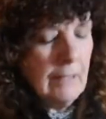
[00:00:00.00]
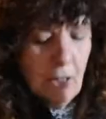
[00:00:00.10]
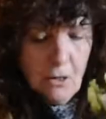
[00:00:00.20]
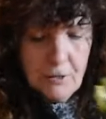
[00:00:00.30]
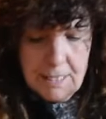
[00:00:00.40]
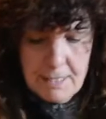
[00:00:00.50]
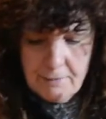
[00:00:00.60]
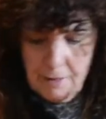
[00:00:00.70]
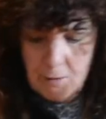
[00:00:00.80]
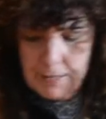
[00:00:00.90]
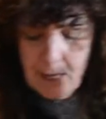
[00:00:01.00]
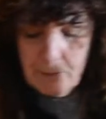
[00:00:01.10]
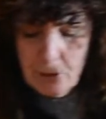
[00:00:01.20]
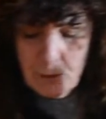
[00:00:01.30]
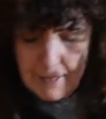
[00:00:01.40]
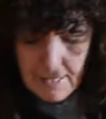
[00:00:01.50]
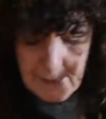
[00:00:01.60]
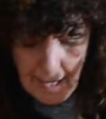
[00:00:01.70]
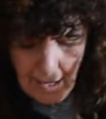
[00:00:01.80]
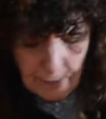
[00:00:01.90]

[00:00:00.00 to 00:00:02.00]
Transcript: all these flowers that I'm using now